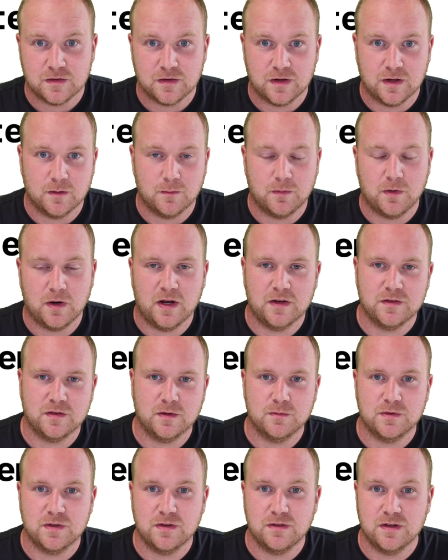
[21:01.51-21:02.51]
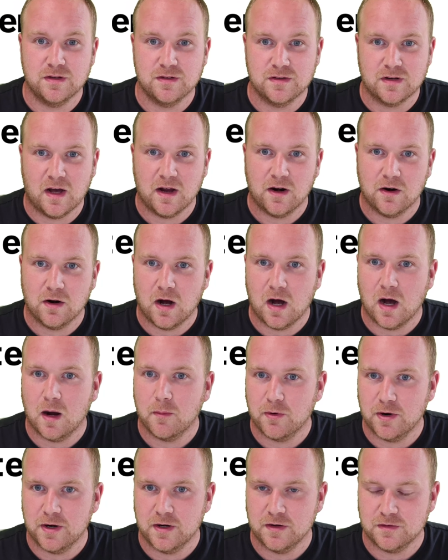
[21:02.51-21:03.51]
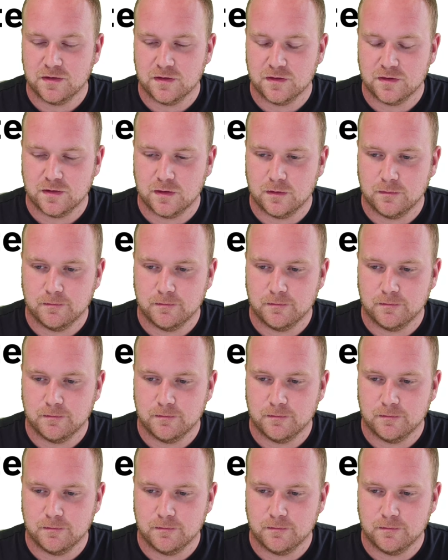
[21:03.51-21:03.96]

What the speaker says: and applies them to the entire operating system.